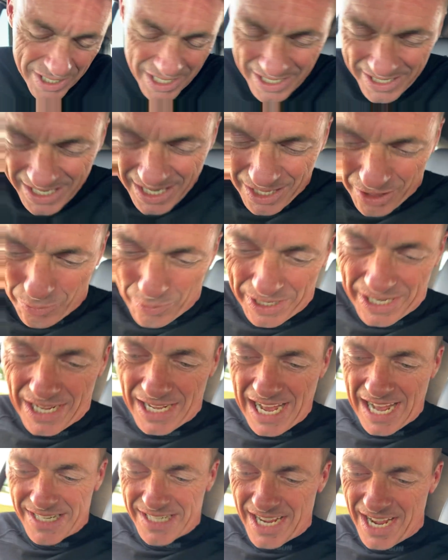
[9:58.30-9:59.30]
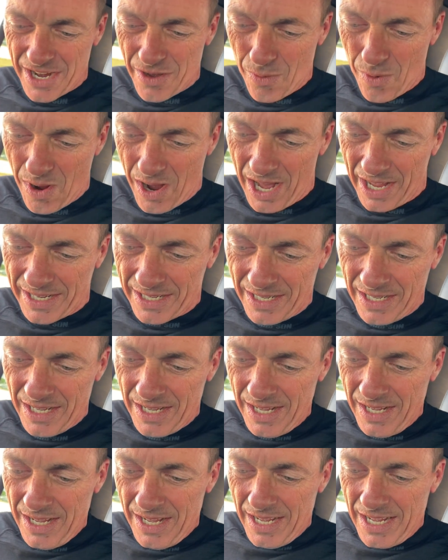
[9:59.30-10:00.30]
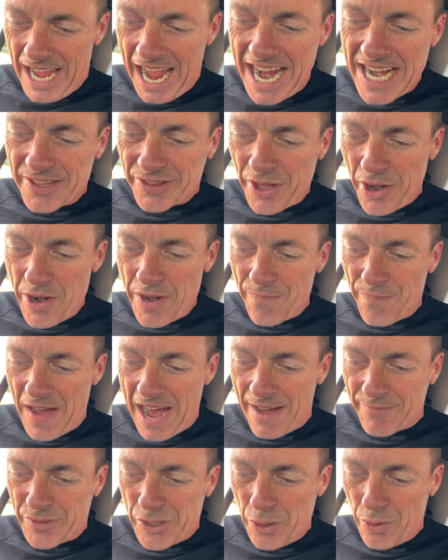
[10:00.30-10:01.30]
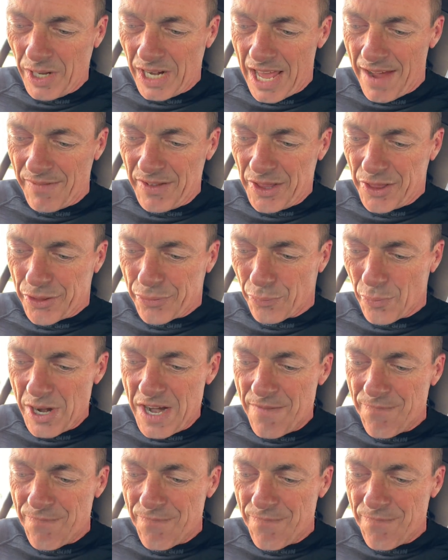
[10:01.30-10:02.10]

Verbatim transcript: another one. I tell you what, 835, 211, 3